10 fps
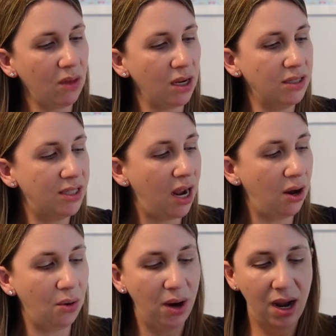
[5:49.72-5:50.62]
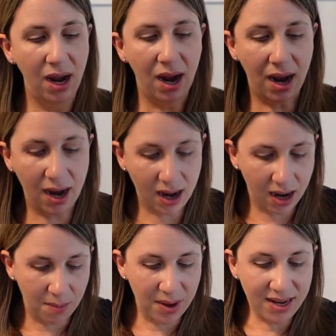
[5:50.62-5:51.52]
So
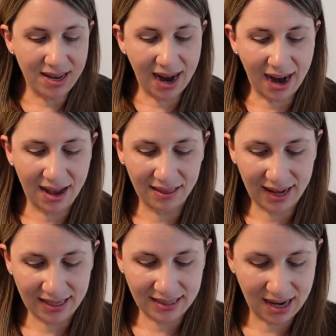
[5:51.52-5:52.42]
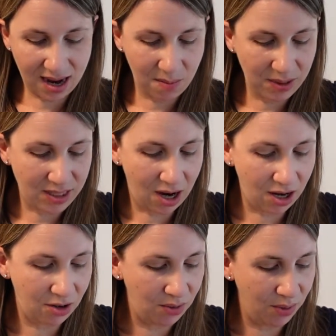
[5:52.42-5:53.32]
yeah, let's talk
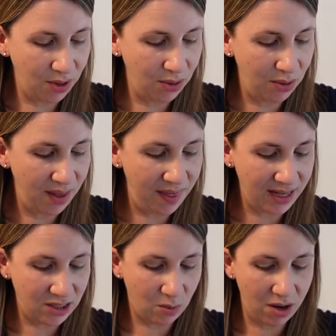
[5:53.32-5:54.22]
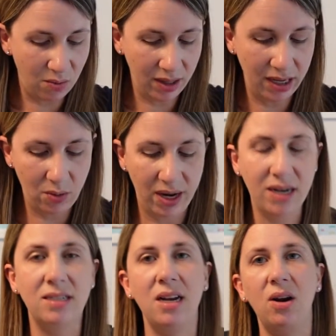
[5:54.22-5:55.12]
through this one really quick.
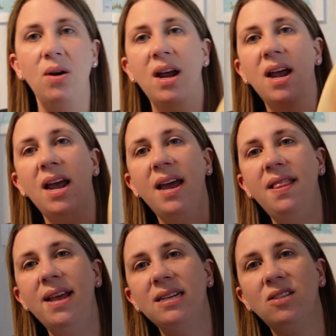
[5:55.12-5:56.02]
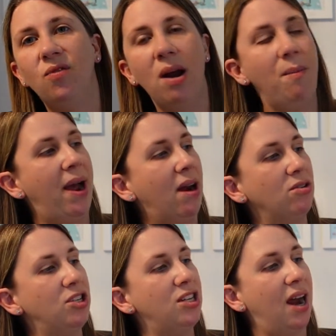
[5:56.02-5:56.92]
So in this front
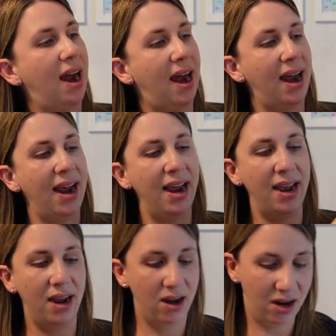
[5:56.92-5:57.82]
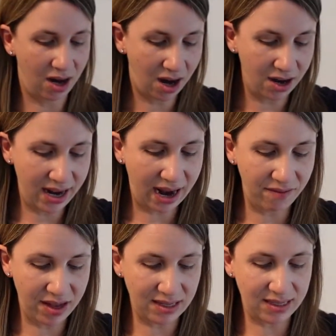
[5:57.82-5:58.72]
pouch, I already have
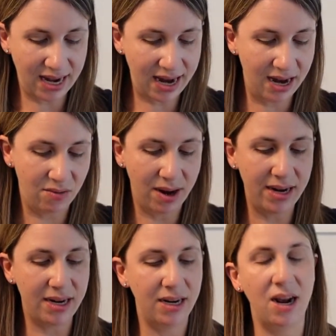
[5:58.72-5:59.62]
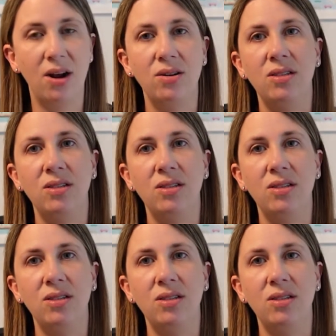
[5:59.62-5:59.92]
this set and ready to go.